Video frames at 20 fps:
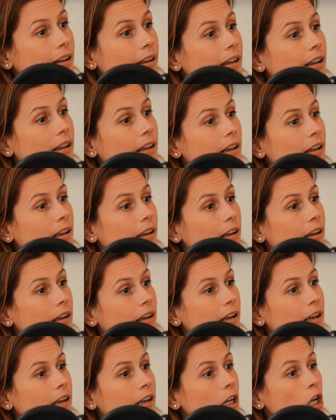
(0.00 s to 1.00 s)
same
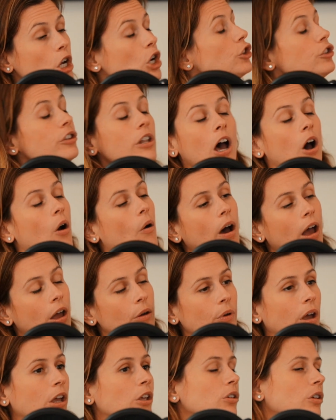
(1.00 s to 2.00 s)
agency? Or? No, oh,
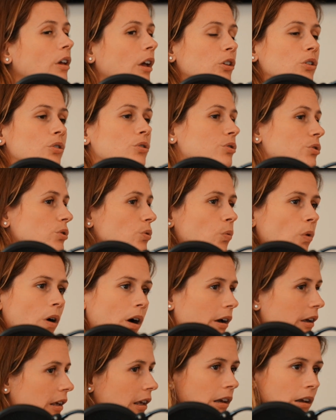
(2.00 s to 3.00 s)
I, I, I, used to
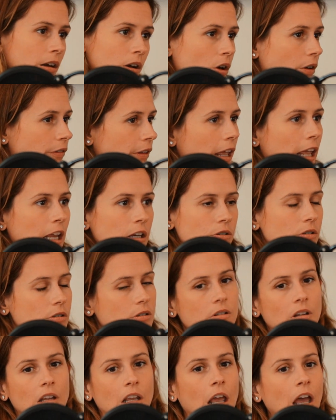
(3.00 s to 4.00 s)
work in another
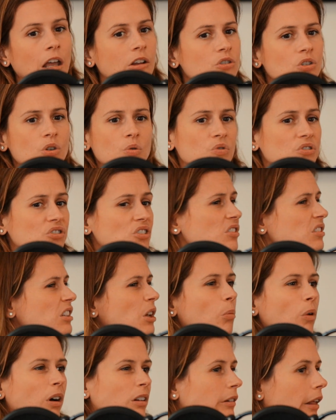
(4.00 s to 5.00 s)
agency. She was just
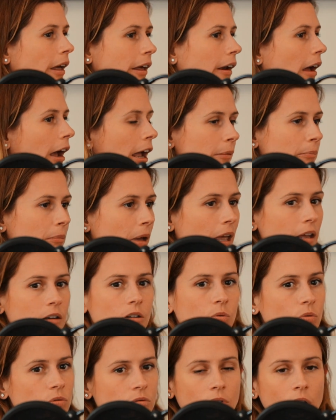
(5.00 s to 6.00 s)
someone that I met.
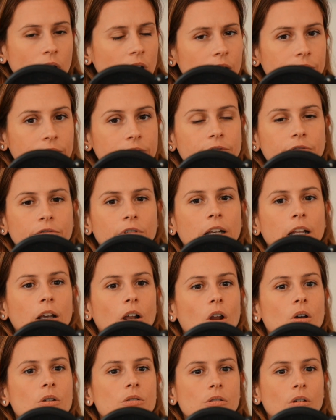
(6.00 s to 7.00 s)
who was not even really
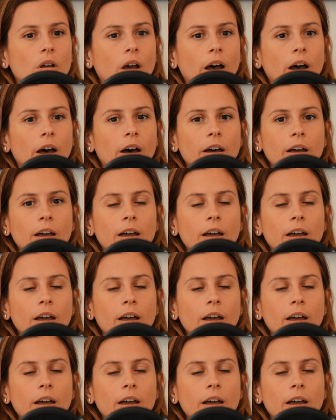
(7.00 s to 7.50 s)
close to her,